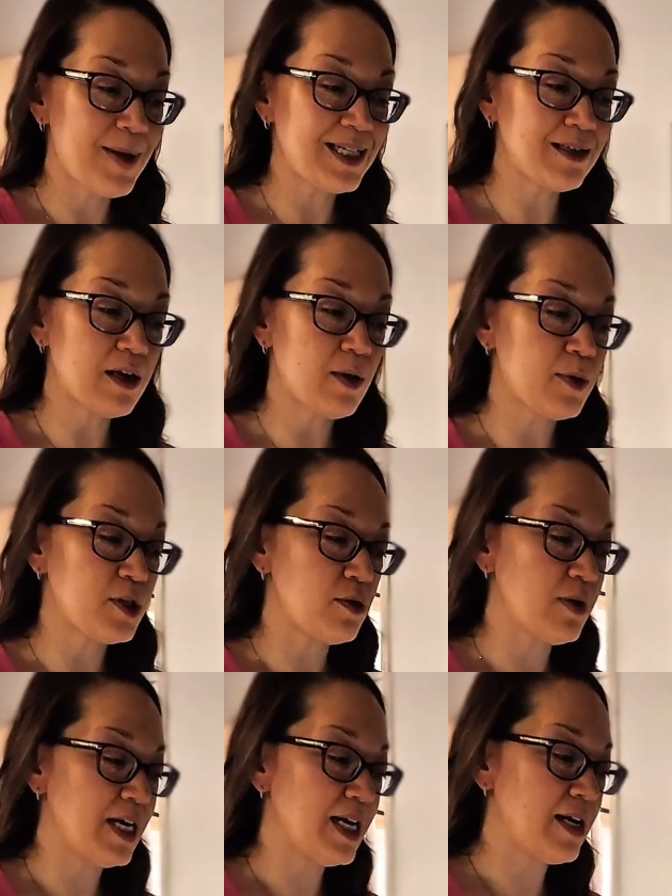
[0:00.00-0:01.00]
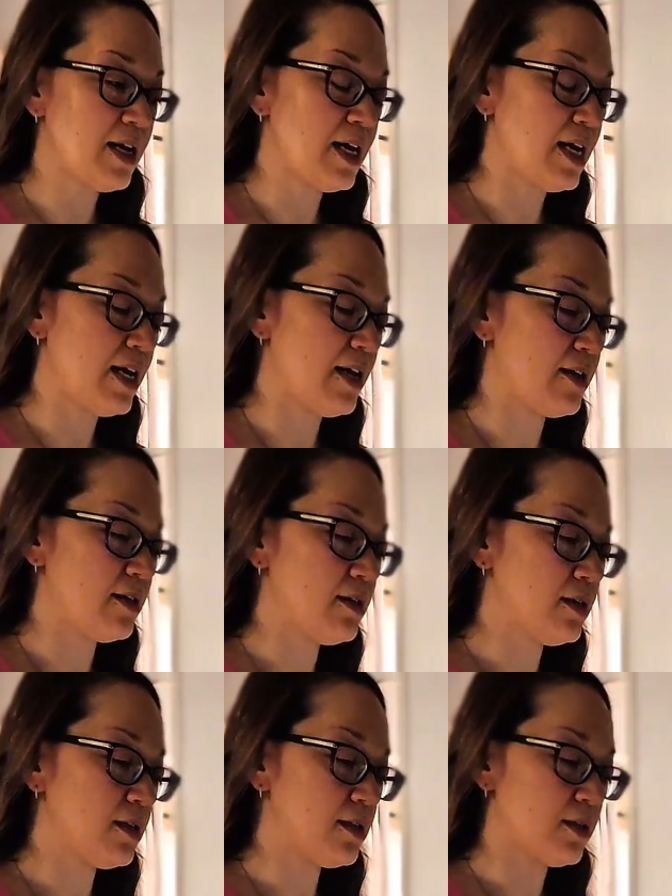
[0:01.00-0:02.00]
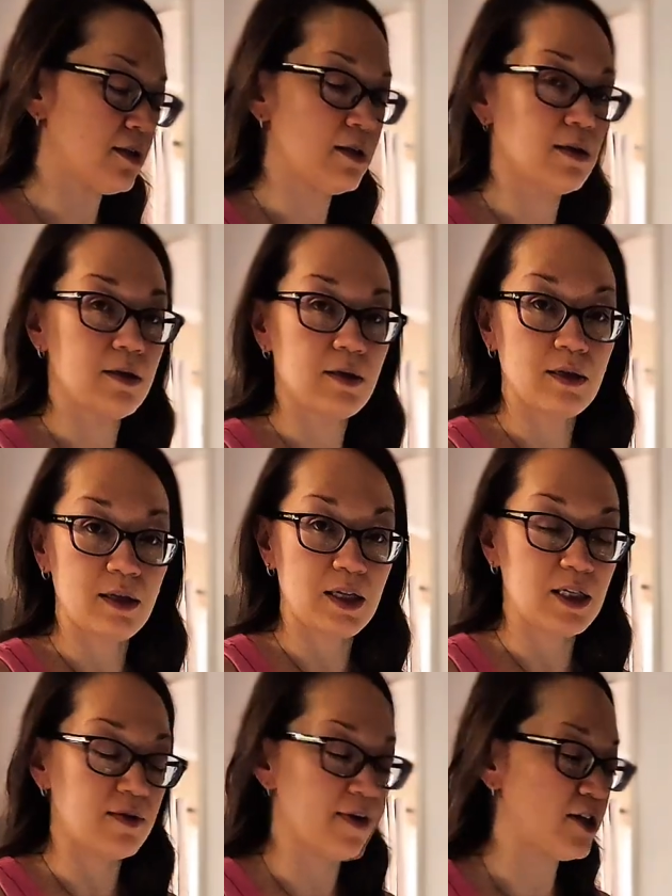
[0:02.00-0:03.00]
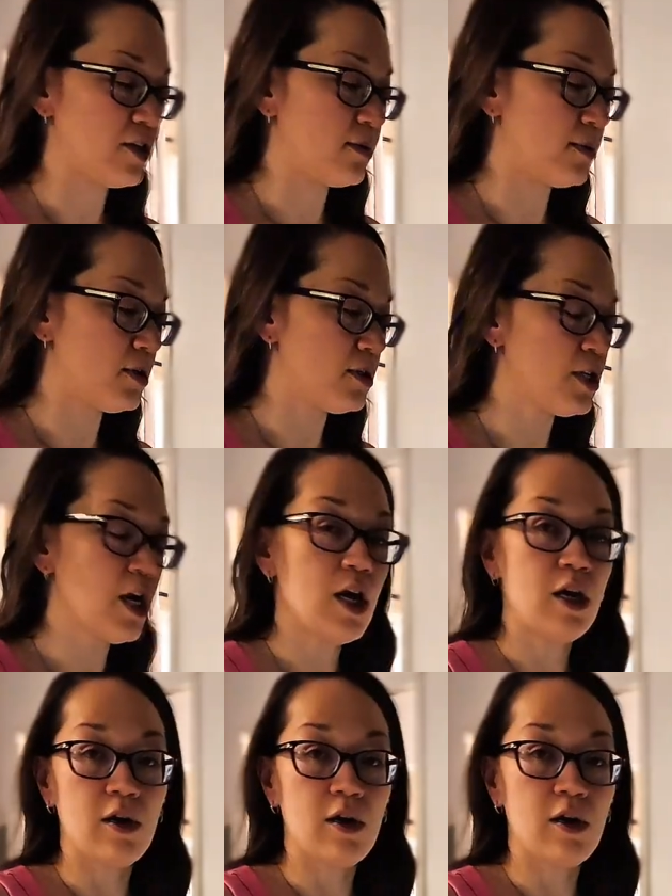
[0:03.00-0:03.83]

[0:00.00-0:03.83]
basically what you need is these vegetables.